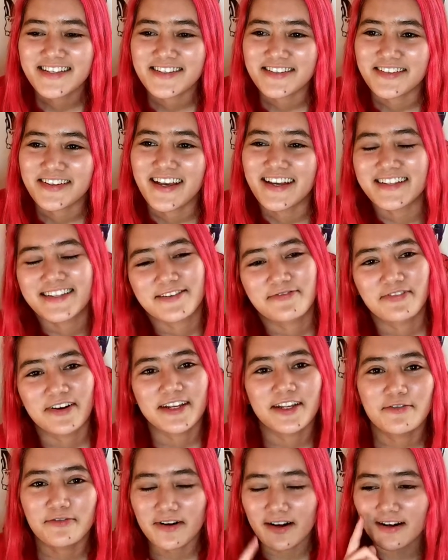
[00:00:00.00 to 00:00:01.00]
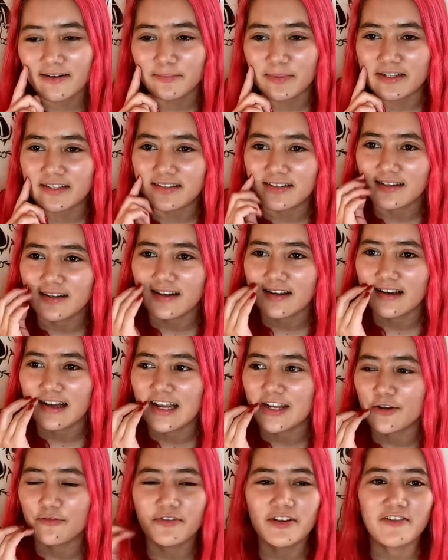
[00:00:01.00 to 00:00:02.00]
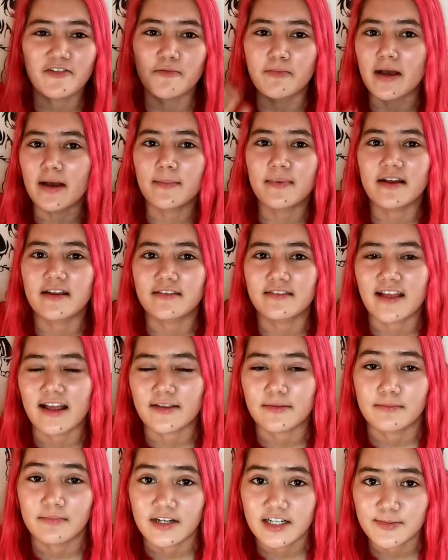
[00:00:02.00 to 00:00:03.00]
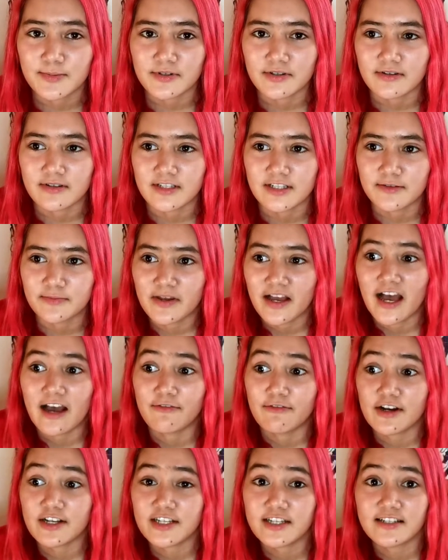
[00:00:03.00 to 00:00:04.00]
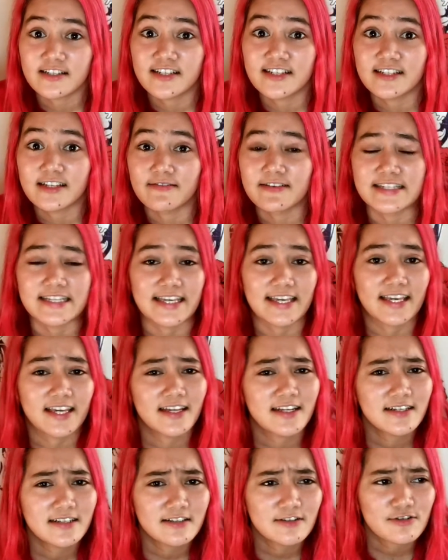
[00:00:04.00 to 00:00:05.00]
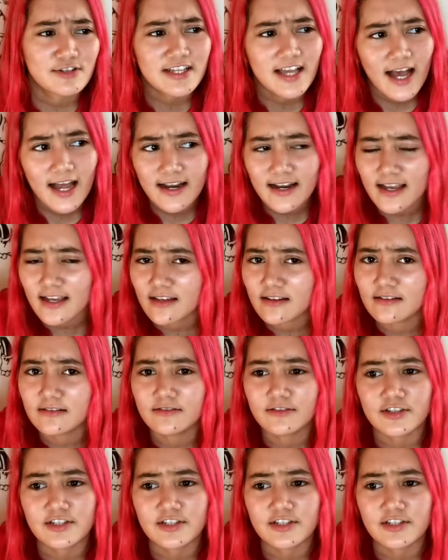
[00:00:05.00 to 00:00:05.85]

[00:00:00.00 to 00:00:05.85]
So yeah, it's a funny one, but I don't really remember it that much because I watched it since I was a kid. It was kind of like a